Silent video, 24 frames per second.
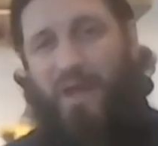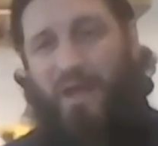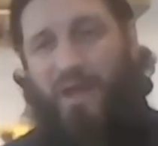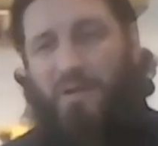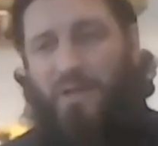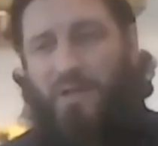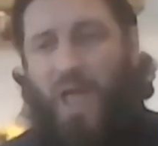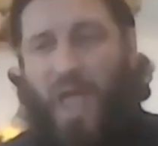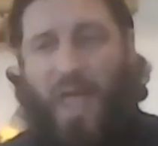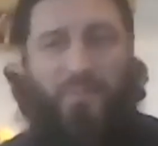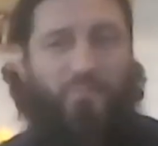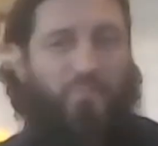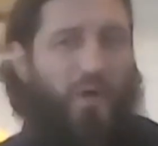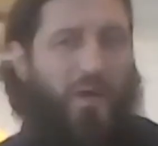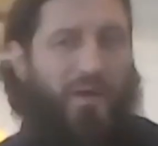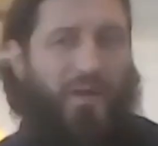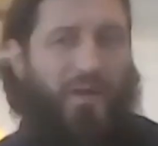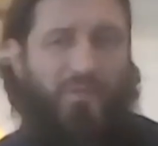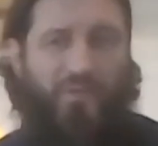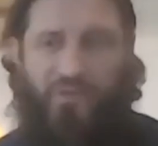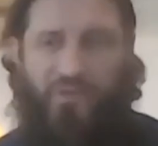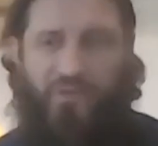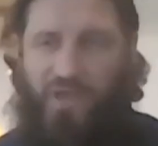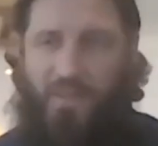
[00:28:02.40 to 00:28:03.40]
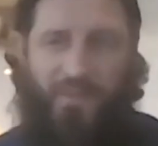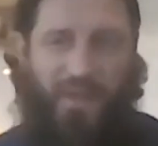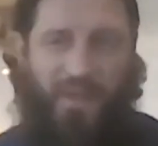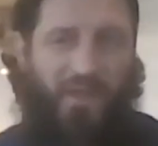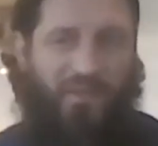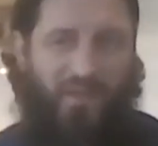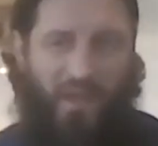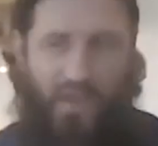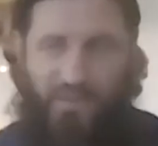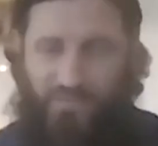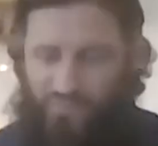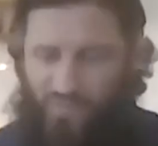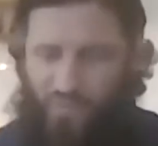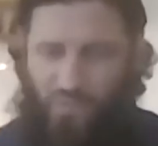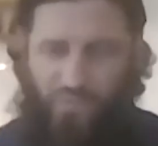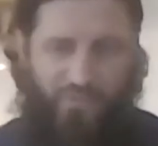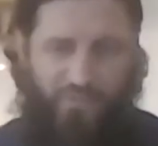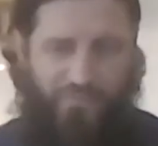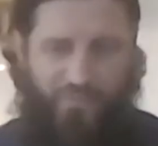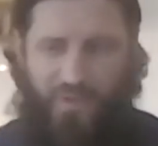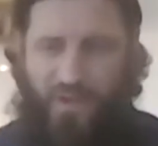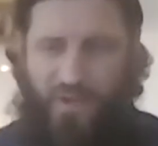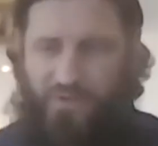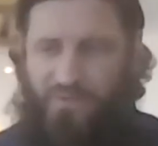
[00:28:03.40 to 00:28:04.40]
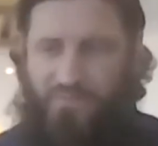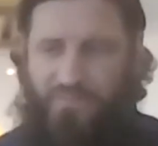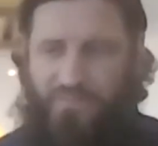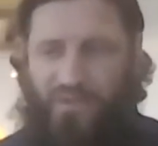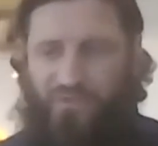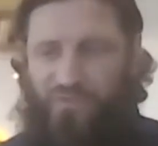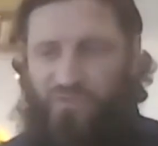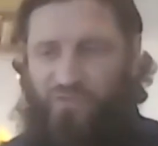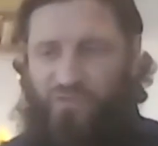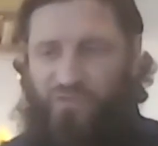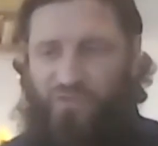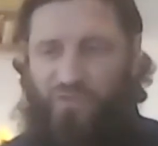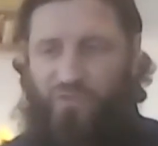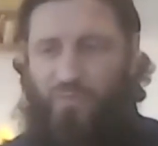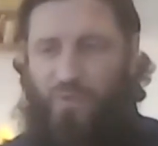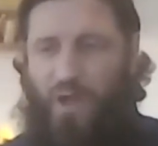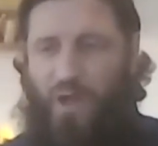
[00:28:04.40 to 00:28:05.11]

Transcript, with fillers: But uh, and one other topic I, I, totally forgot to mention uh-huh.